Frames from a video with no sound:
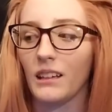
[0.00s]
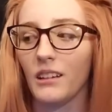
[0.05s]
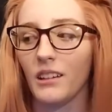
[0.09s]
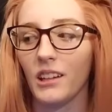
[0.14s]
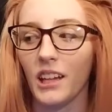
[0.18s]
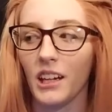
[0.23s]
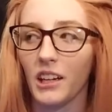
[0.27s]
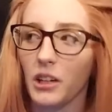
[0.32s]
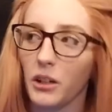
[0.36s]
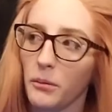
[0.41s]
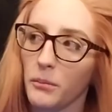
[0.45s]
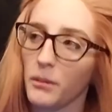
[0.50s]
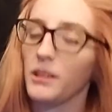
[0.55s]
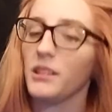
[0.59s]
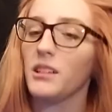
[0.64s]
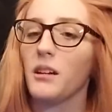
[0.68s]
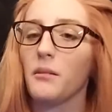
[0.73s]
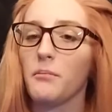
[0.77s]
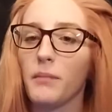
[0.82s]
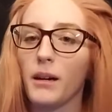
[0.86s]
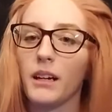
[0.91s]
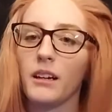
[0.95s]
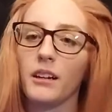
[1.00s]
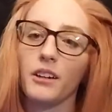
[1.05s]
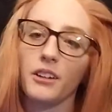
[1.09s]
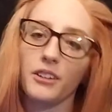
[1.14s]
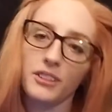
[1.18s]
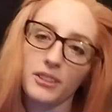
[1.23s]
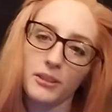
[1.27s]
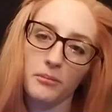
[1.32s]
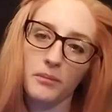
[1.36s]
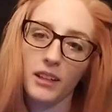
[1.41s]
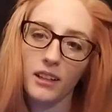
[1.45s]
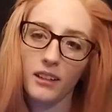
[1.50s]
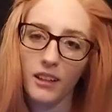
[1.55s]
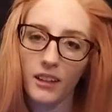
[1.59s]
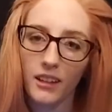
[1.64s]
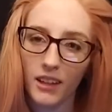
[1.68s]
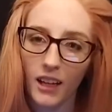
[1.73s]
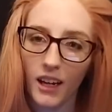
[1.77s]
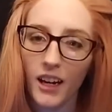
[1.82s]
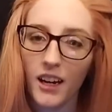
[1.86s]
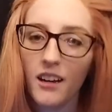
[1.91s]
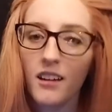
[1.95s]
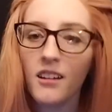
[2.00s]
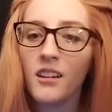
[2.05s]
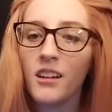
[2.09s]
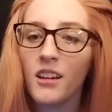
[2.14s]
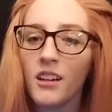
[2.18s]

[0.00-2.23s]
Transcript: oh, that could have been done better or something like that.